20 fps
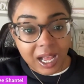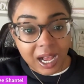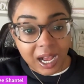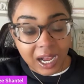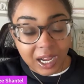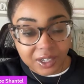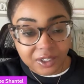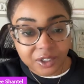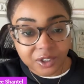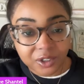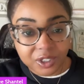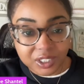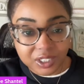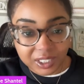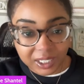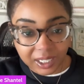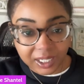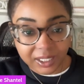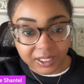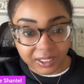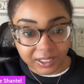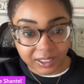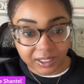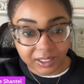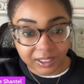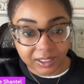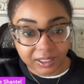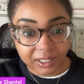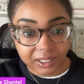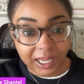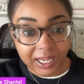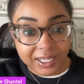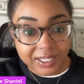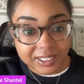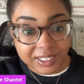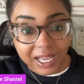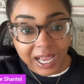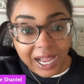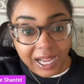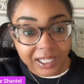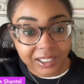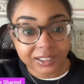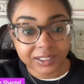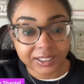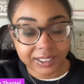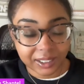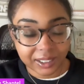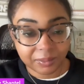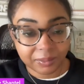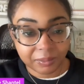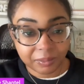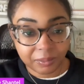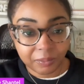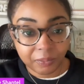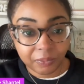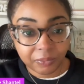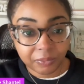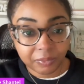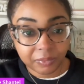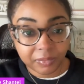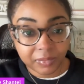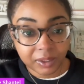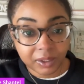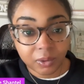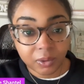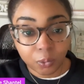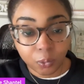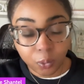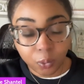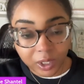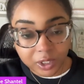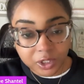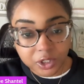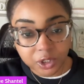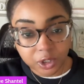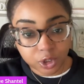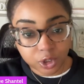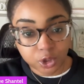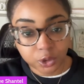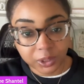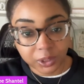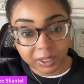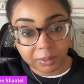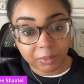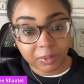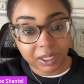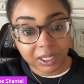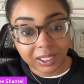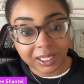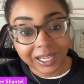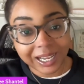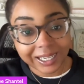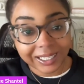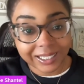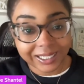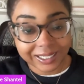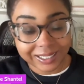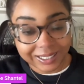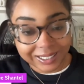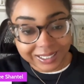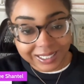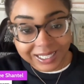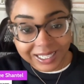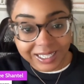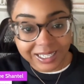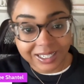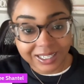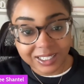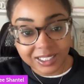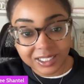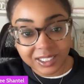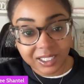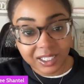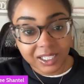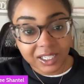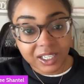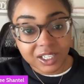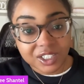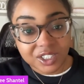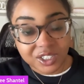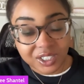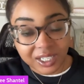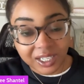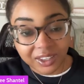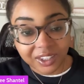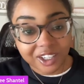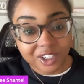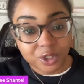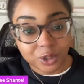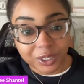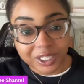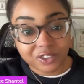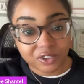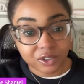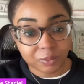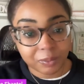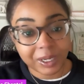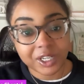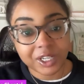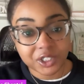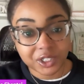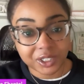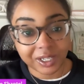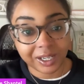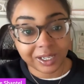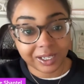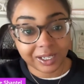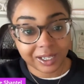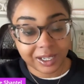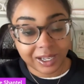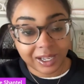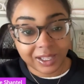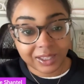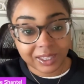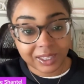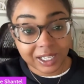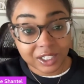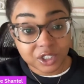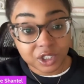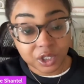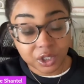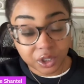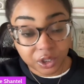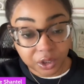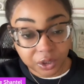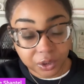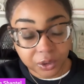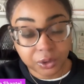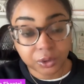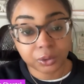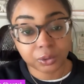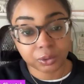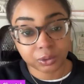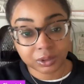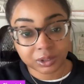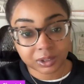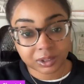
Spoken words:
understanding exactly what your dream client needs to get the transformation that you